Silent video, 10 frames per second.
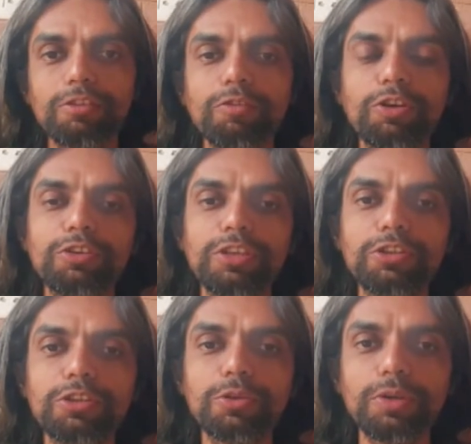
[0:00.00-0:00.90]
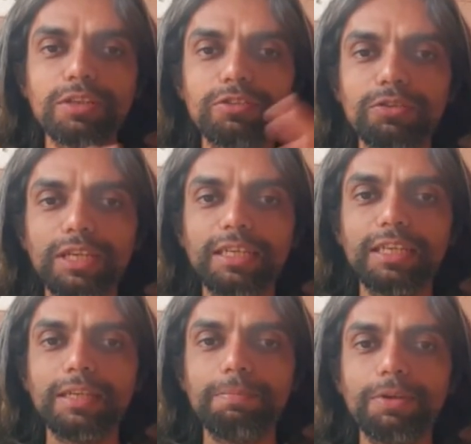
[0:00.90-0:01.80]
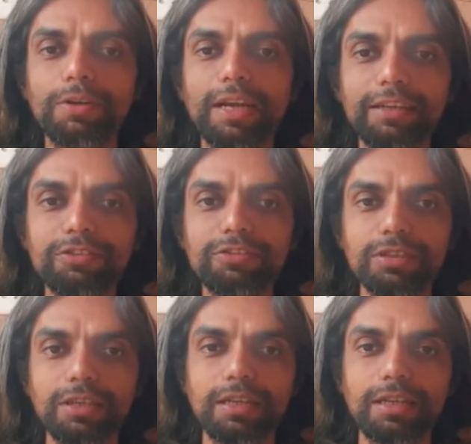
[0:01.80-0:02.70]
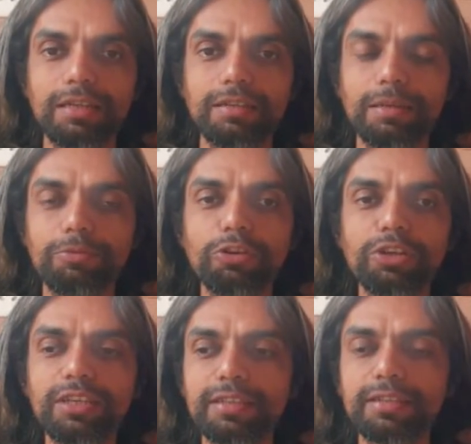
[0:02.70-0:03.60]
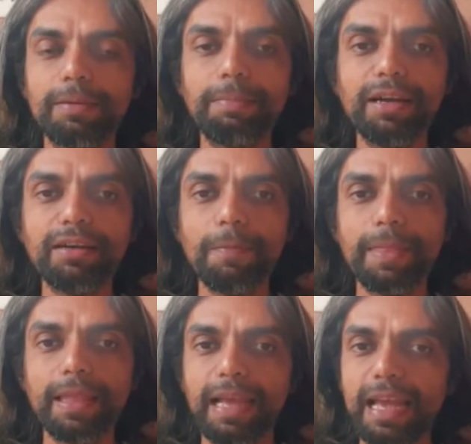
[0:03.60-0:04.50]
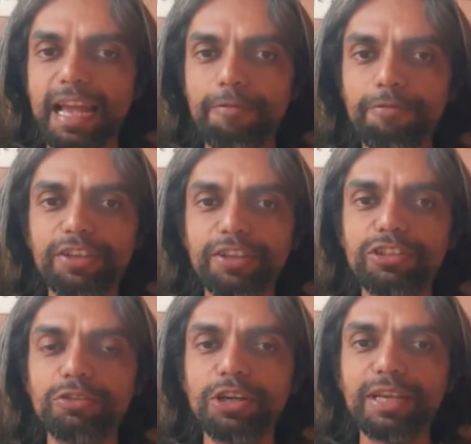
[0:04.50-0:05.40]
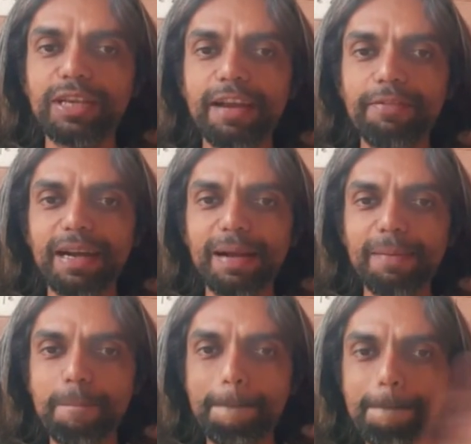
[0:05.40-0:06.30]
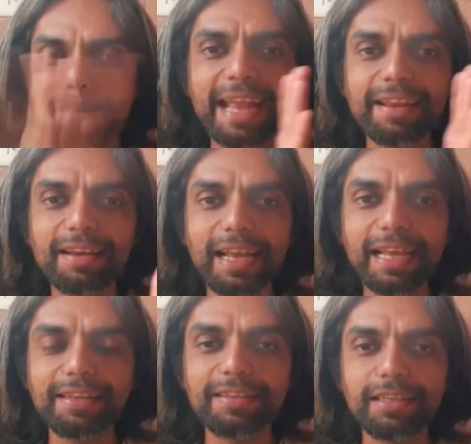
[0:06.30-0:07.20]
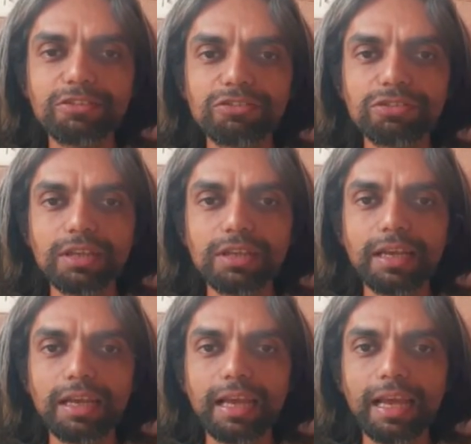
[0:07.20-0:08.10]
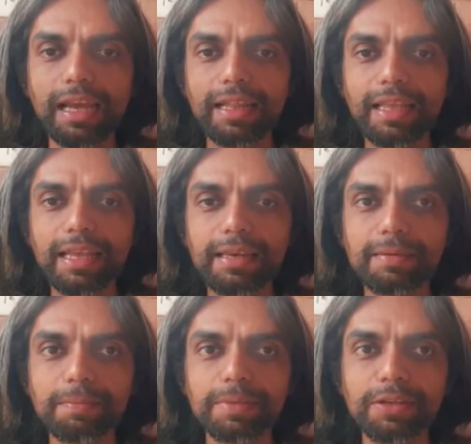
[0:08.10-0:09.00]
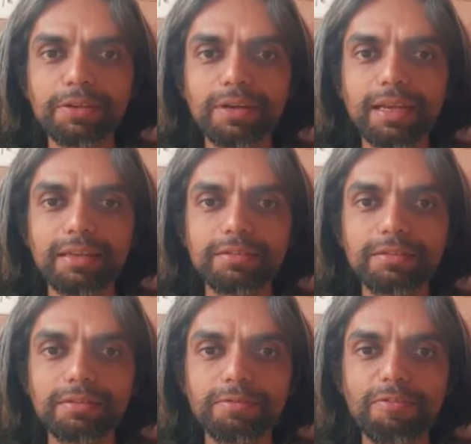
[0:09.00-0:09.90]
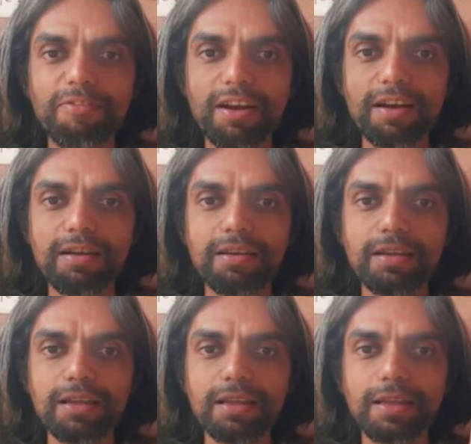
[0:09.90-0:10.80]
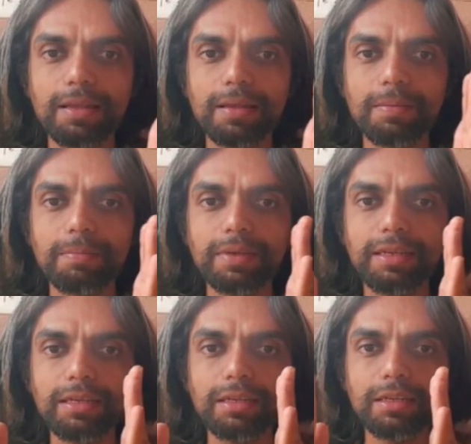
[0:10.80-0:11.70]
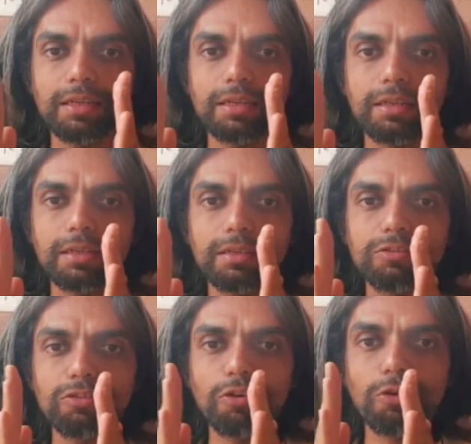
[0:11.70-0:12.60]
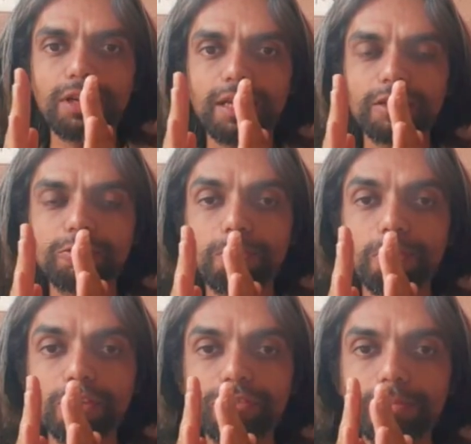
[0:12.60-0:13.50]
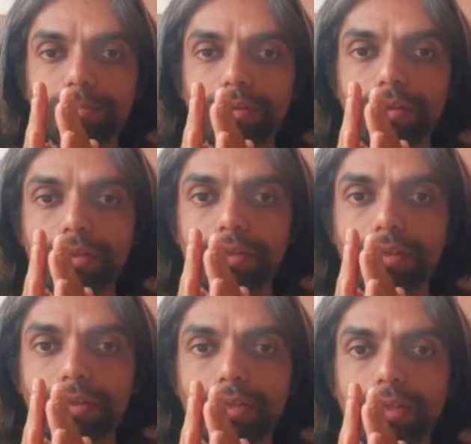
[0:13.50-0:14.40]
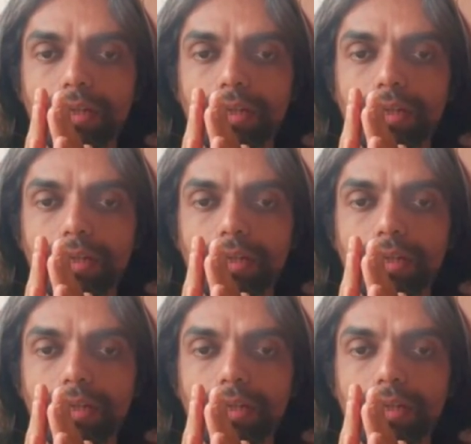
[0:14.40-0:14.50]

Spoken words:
Okay, so what you need to do is you can keep your hands some shoulder distance apart, and first you're going to have a bang like this, and then bring your hands far, bring it near as slowly as possible,